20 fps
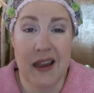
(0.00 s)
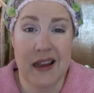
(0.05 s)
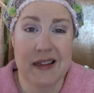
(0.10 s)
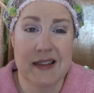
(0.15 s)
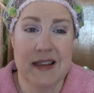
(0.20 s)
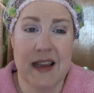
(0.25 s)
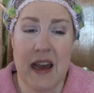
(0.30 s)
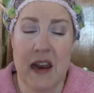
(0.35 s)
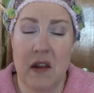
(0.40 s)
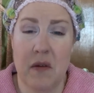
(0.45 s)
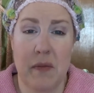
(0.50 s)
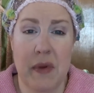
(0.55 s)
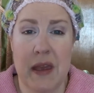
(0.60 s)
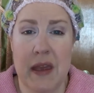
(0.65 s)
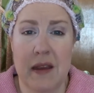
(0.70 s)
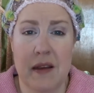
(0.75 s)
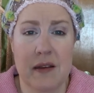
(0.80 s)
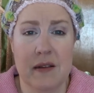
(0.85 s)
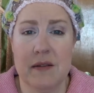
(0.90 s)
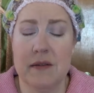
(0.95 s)
It's got to
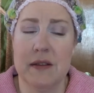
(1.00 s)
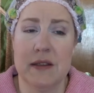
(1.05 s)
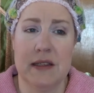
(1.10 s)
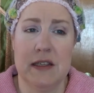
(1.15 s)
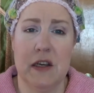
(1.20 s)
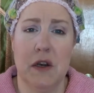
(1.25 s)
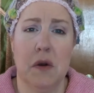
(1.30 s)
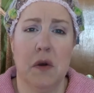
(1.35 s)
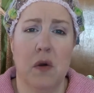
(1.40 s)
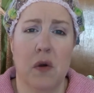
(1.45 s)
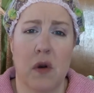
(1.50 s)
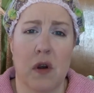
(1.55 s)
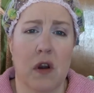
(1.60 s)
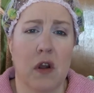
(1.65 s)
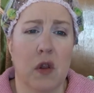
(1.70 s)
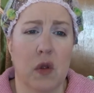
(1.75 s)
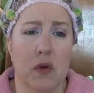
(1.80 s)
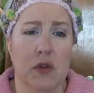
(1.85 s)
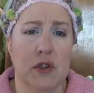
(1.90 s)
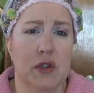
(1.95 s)
be zero or
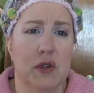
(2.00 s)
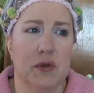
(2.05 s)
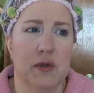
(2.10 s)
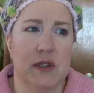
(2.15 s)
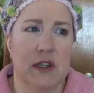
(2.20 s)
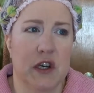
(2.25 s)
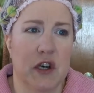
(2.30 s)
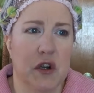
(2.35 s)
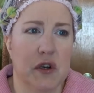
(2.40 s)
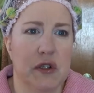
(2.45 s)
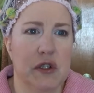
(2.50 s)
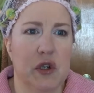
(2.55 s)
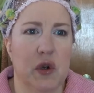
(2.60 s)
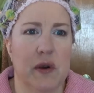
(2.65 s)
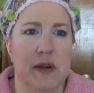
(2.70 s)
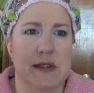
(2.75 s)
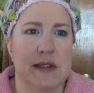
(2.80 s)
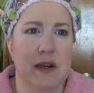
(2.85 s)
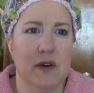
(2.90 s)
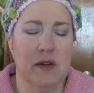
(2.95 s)
close to zero, so
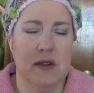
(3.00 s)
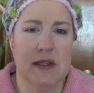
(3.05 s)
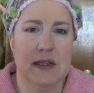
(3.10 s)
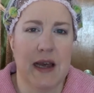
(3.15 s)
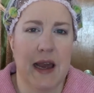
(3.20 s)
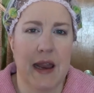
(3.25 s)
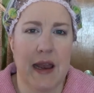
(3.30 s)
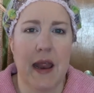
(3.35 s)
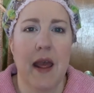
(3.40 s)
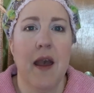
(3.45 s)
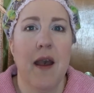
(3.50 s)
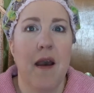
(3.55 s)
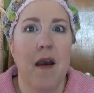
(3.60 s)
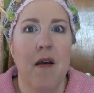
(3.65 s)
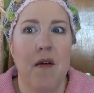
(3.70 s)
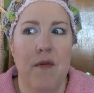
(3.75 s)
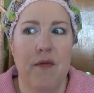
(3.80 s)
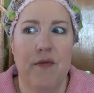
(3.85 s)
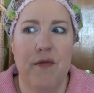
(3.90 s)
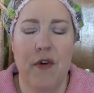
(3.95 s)
it's outside
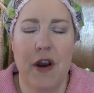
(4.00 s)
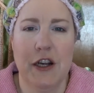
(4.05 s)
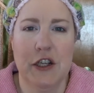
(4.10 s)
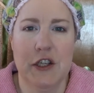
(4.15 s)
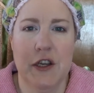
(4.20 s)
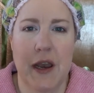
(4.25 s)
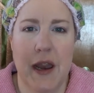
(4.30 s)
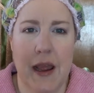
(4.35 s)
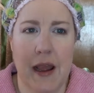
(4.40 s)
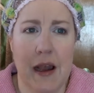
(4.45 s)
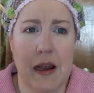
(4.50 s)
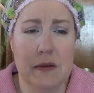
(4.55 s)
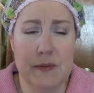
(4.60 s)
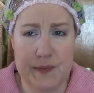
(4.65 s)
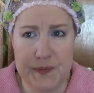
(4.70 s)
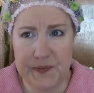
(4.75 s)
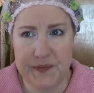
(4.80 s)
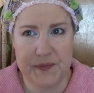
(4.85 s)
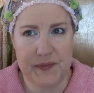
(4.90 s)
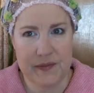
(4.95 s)
freshening
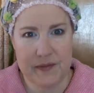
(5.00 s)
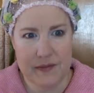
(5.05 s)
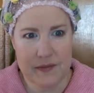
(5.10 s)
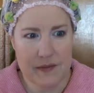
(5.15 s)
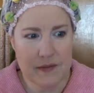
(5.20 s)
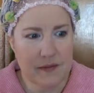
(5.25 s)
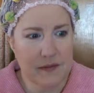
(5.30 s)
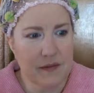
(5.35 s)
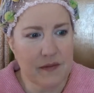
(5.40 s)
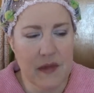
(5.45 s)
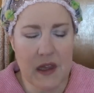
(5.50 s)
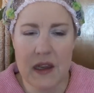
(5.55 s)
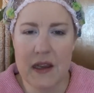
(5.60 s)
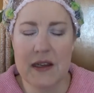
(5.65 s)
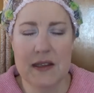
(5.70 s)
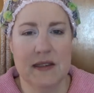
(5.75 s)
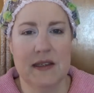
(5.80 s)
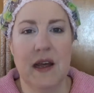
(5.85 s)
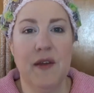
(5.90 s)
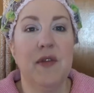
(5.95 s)
up,
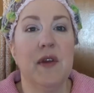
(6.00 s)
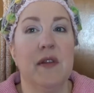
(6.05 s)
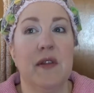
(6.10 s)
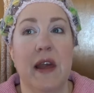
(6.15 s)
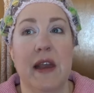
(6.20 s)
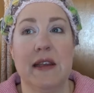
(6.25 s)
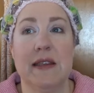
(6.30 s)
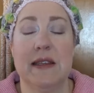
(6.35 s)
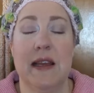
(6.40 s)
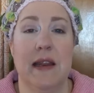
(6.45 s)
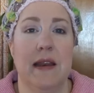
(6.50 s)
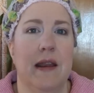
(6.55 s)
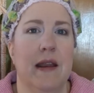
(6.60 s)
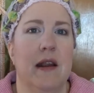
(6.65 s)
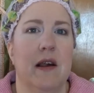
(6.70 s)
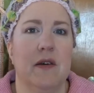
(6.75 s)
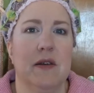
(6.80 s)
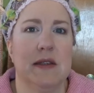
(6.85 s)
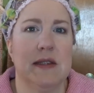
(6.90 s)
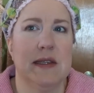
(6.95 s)
because nothing like setting
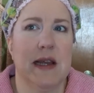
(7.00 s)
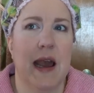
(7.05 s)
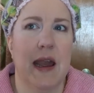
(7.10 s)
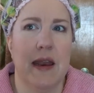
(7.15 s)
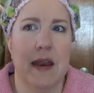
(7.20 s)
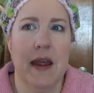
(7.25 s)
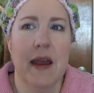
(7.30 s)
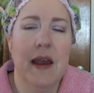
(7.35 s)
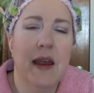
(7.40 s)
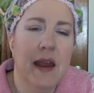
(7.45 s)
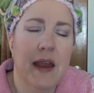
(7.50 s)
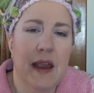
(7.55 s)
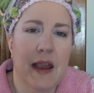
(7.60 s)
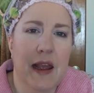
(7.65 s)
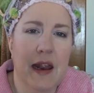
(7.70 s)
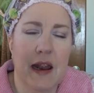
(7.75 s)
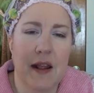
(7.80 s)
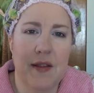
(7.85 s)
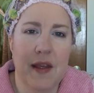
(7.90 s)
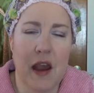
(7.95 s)
it outside,
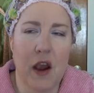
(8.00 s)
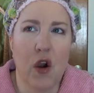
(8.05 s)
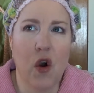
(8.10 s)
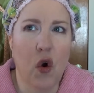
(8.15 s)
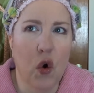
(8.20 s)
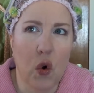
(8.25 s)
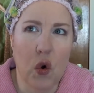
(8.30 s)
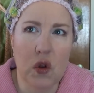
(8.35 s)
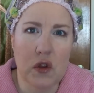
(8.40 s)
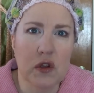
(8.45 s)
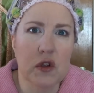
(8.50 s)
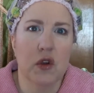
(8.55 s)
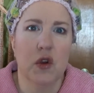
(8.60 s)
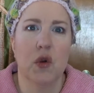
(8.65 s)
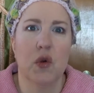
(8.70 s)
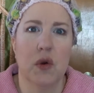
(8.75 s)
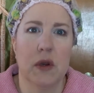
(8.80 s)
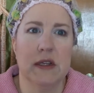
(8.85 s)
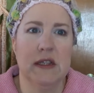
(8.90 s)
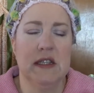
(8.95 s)
getting that cold,
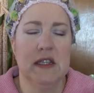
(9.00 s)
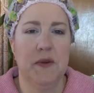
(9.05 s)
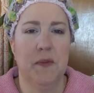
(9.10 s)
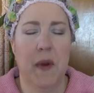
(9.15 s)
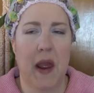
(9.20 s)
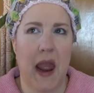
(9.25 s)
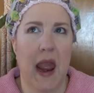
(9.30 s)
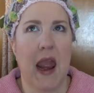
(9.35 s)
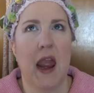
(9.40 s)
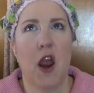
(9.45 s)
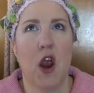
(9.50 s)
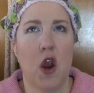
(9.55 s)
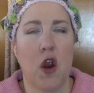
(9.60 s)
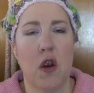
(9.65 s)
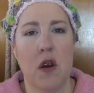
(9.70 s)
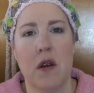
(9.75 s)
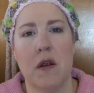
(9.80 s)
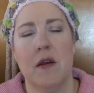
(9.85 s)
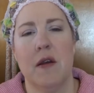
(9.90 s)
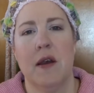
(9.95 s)
crisp
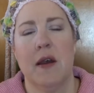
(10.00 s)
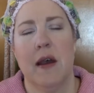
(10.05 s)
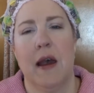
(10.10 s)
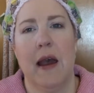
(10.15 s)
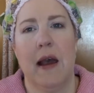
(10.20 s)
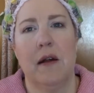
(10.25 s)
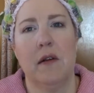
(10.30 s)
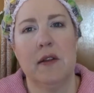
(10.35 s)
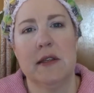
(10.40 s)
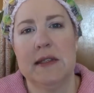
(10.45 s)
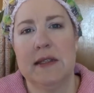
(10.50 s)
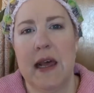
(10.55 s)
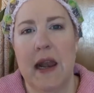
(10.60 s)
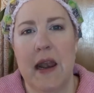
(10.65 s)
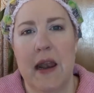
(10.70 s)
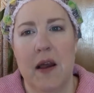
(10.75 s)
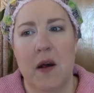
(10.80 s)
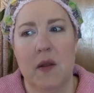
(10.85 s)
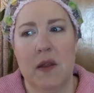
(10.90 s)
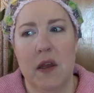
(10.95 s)
air. I'll set
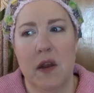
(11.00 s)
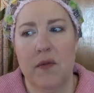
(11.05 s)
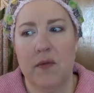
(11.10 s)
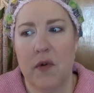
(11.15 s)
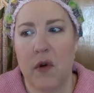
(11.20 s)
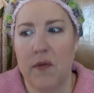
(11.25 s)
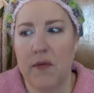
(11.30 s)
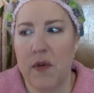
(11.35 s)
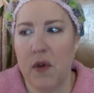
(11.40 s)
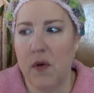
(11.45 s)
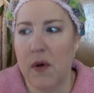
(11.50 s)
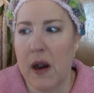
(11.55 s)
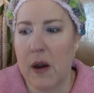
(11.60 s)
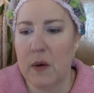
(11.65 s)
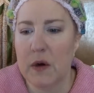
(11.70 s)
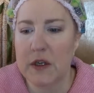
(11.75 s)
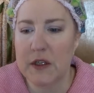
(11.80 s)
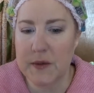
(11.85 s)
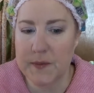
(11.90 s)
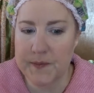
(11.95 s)
it out there for a few
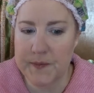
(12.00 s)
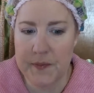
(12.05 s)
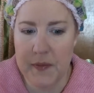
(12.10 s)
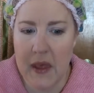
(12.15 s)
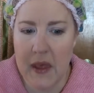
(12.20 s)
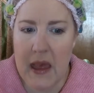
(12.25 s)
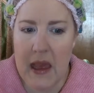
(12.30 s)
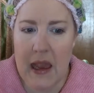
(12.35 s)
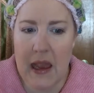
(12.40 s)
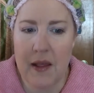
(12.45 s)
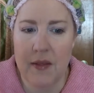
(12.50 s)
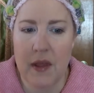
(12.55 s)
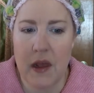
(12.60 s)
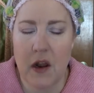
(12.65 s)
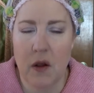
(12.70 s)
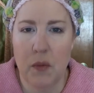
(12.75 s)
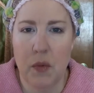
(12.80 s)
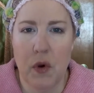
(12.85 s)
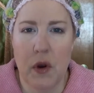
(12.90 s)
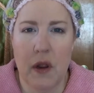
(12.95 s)
hours, and then
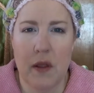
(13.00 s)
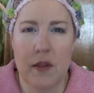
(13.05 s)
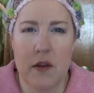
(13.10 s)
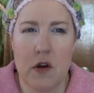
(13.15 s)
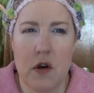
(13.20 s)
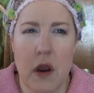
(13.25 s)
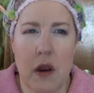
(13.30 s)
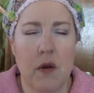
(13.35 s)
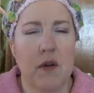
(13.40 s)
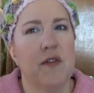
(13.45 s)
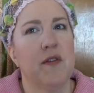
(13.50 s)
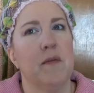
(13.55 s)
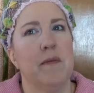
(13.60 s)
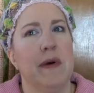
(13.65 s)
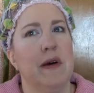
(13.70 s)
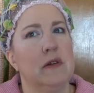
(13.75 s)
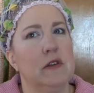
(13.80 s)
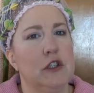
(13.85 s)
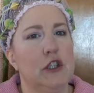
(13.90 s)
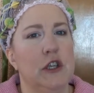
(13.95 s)
I'll put it in the dryer with some
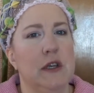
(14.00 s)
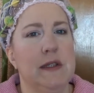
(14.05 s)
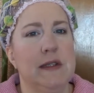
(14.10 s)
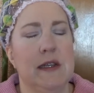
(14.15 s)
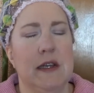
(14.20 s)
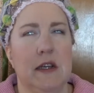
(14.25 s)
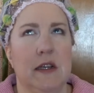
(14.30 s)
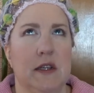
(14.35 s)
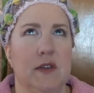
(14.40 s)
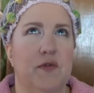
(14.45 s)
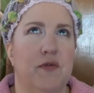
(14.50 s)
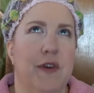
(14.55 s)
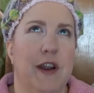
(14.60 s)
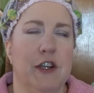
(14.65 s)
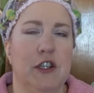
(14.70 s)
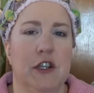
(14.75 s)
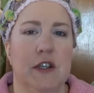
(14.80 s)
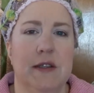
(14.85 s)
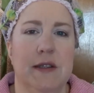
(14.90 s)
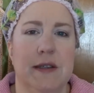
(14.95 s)
bounce sheets, and it just
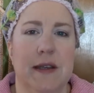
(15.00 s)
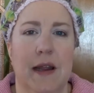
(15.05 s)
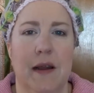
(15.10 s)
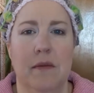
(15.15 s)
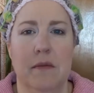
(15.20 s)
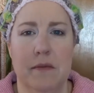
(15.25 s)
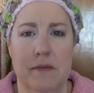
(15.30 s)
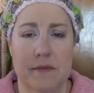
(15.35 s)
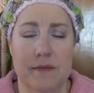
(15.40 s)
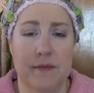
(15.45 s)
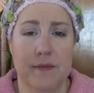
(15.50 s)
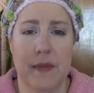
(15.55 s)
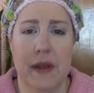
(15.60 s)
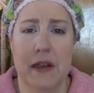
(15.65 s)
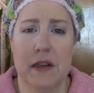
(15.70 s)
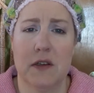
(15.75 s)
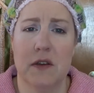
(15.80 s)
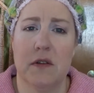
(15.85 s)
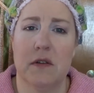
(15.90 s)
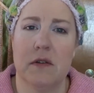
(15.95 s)
freshens it up.
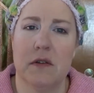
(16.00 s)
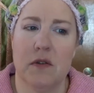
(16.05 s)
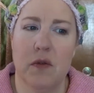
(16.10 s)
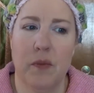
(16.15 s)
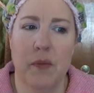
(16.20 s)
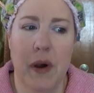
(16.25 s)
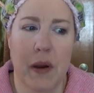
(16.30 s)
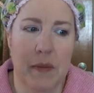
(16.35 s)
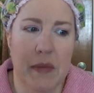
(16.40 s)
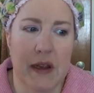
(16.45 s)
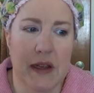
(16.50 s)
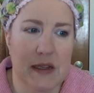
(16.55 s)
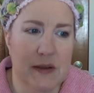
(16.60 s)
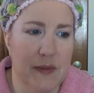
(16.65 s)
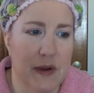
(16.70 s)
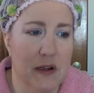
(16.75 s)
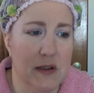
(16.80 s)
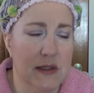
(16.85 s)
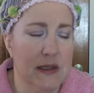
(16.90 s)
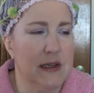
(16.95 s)
Make sure there's no puppy
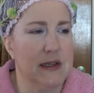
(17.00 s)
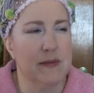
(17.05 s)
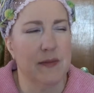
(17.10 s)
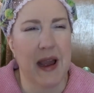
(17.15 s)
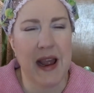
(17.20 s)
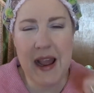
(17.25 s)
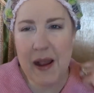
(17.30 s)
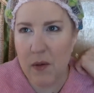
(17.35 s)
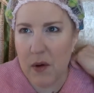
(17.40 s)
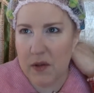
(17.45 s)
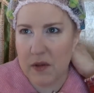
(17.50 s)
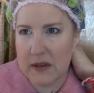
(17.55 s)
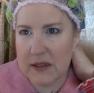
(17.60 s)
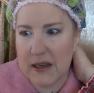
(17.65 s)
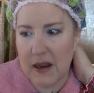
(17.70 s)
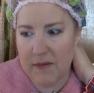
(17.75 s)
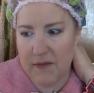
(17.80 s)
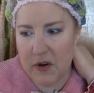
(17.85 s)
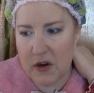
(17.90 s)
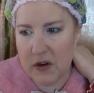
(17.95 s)
smells, because I got one of those
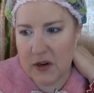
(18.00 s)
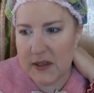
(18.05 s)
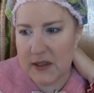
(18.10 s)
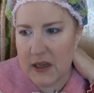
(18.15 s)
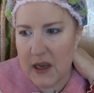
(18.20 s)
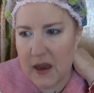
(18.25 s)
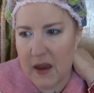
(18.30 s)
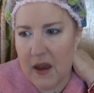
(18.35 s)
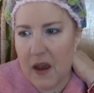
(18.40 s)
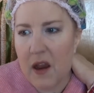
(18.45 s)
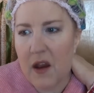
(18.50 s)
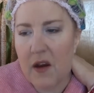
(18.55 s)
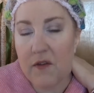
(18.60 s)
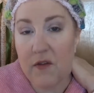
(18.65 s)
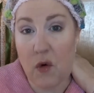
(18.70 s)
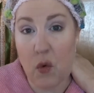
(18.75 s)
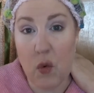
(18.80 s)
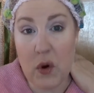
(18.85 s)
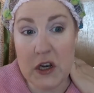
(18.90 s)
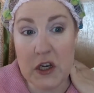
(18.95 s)
comforters
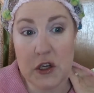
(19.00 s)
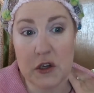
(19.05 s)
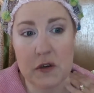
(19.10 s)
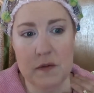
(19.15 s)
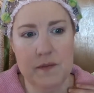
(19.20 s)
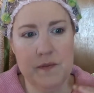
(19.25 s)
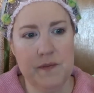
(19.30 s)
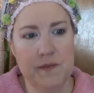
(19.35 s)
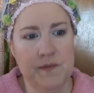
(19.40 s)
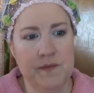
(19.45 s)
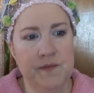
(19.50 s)
for winter.